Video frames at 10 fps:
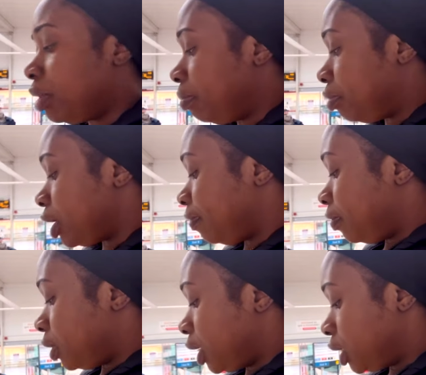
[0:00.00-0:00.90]
in
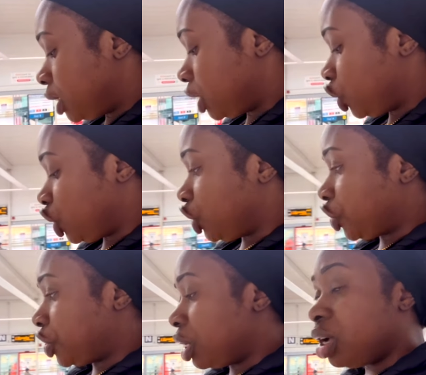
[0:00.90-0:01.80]
Bradford interchange
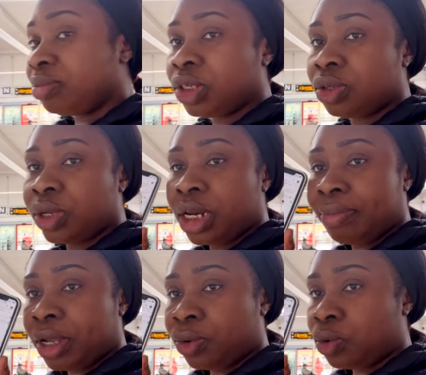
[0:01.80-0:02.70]
now. I'm just looking at
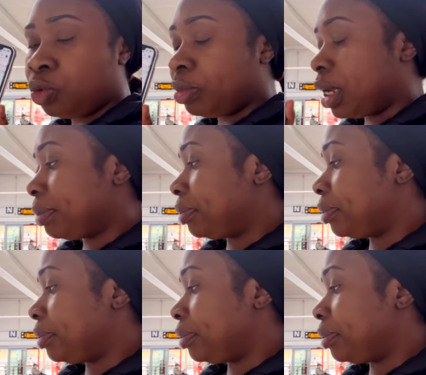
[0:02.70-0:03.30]
my Google map